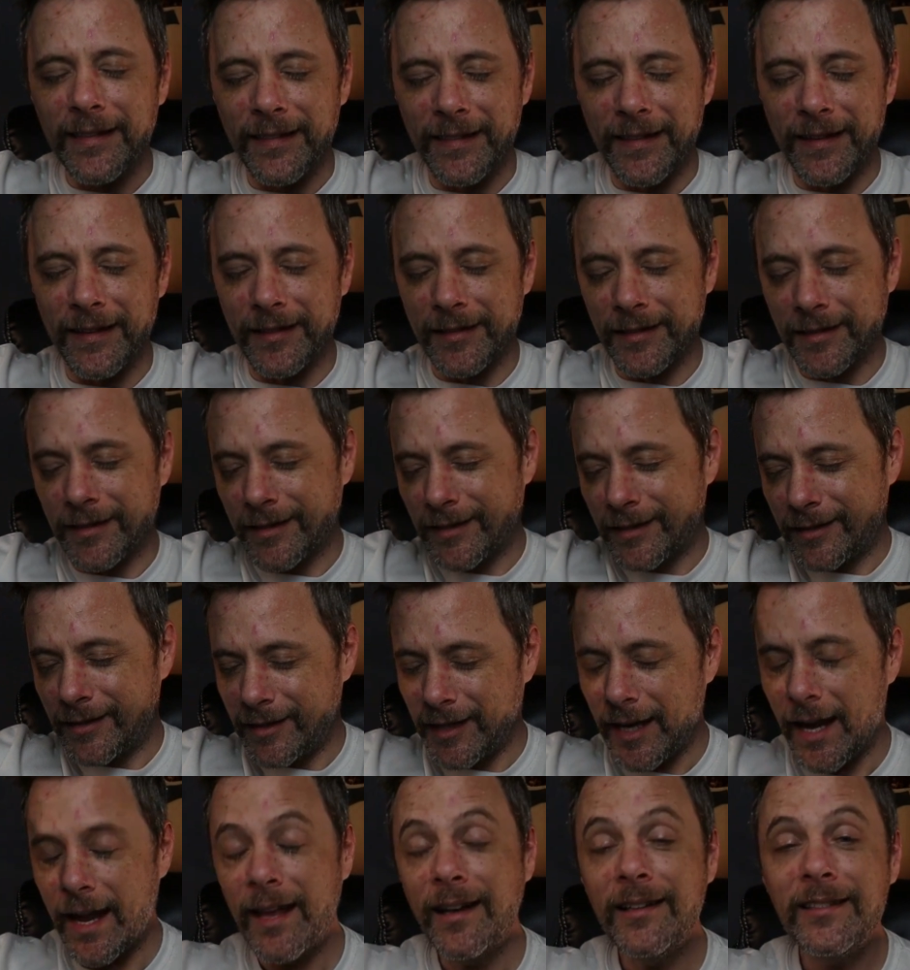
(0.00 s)

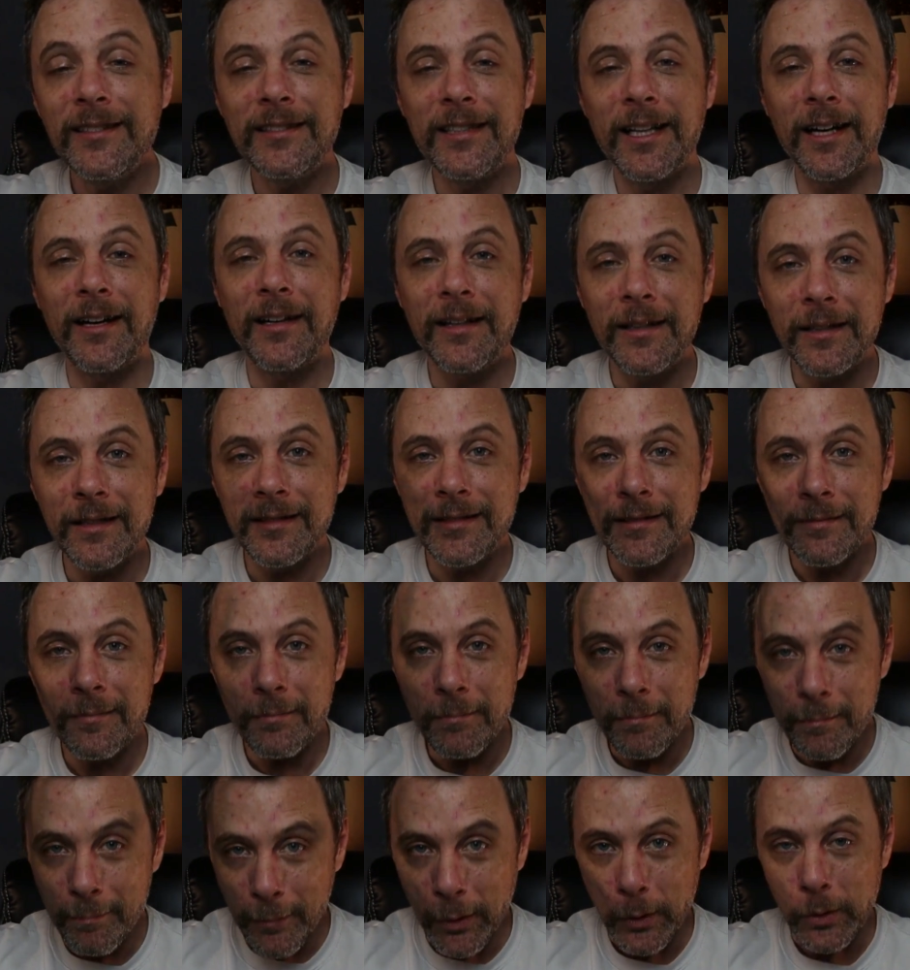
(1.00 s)
10-ton
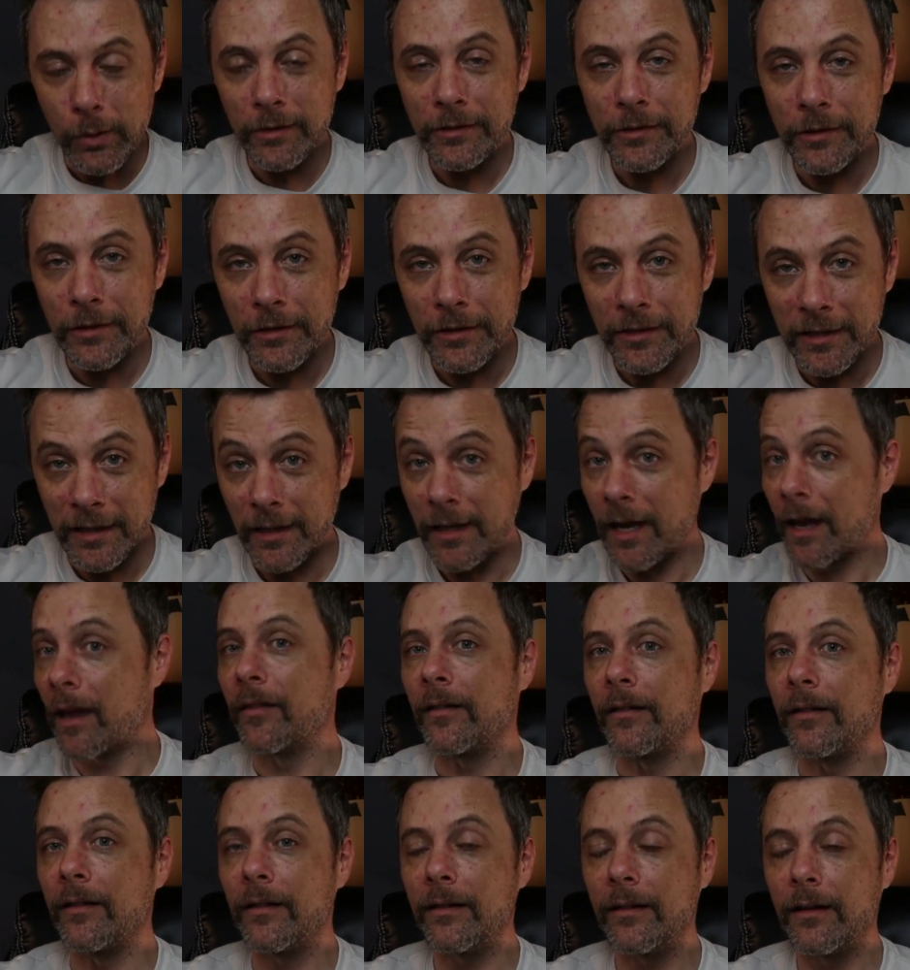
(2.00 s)
boulder
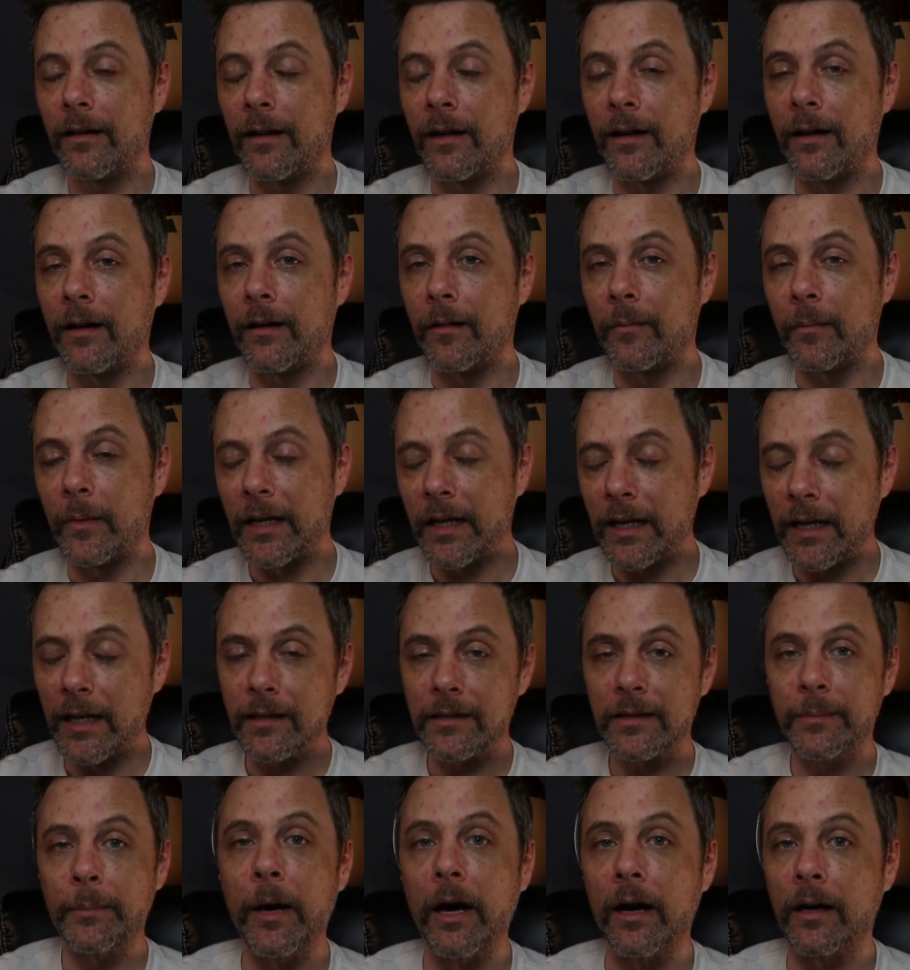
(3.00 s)
together. It
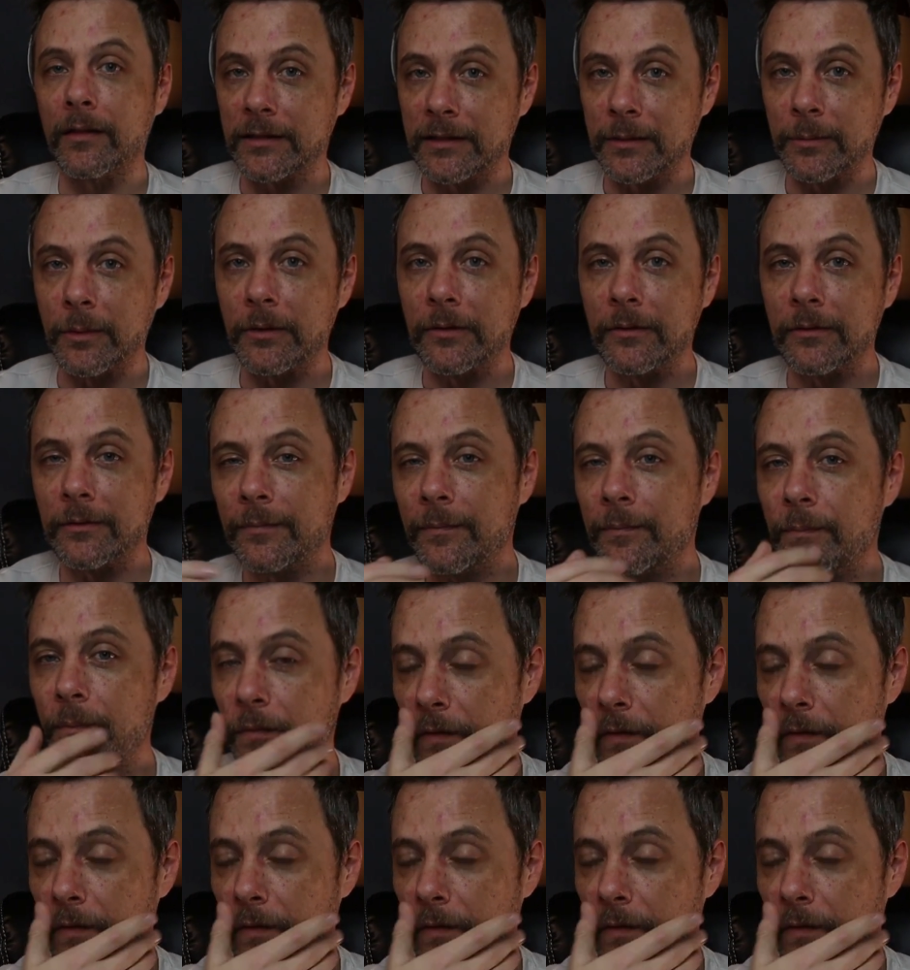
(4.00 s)
is possible.